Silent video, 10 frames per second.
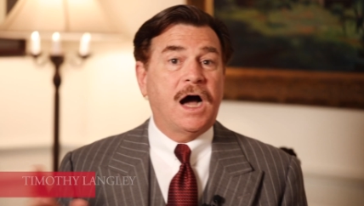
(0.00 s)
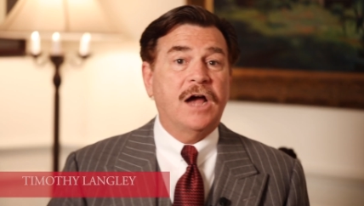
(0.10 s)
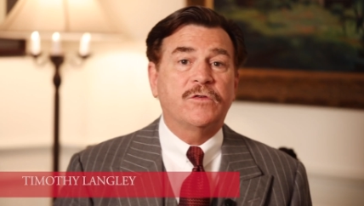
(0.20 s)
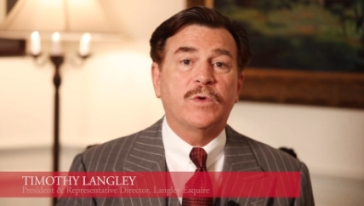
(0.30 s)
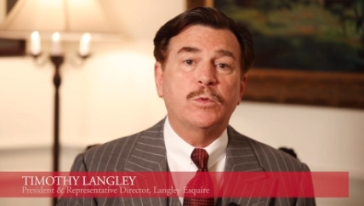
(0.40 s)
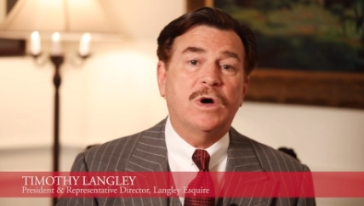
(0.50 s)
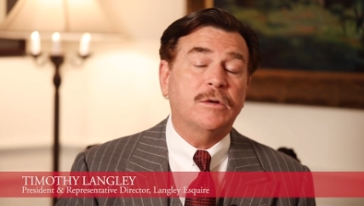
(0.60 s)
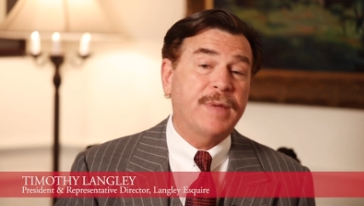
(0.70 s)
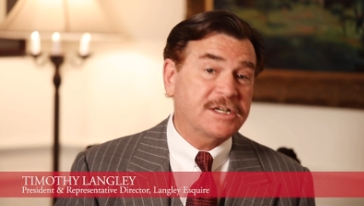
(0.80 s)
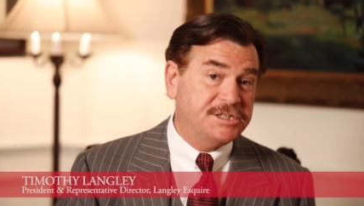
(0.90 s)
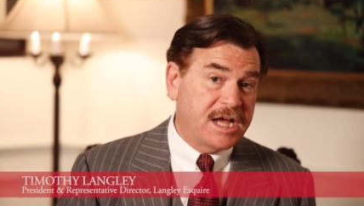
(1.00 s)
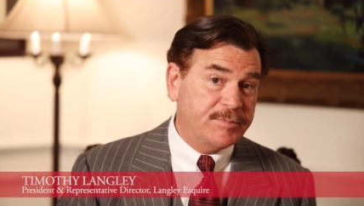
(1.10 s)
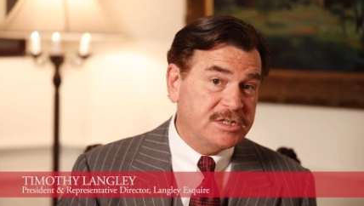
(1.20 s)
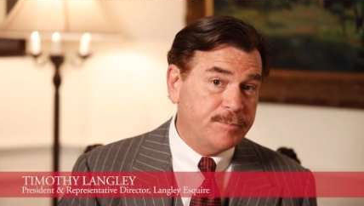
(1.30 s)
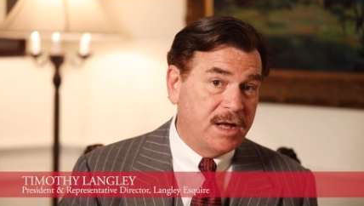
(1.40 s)
Hi everyone, welcome back to
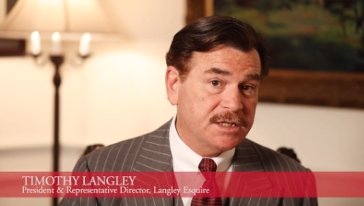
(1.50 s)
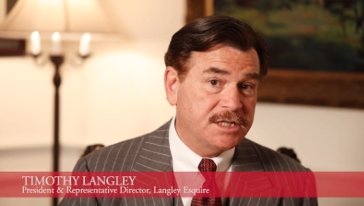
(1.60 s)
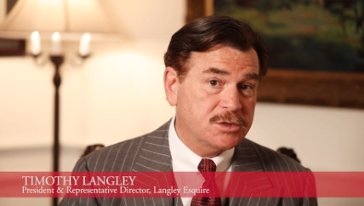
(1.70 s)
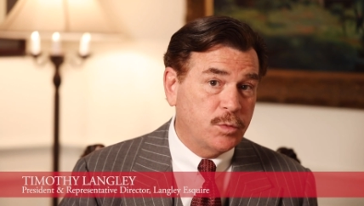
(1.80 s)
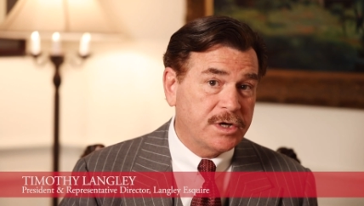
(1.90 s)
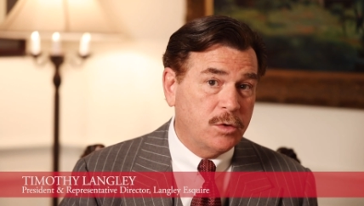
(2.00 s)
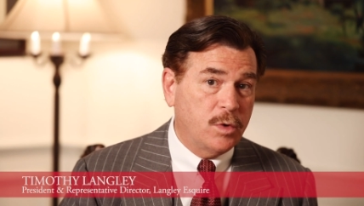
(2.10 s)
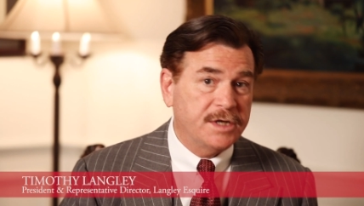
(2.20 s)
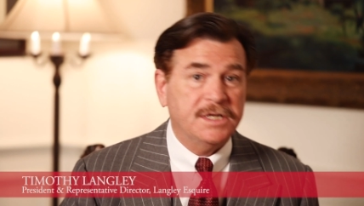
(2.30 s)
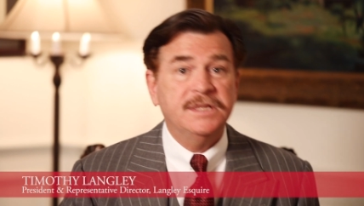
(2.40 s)
Japanese Politics 101.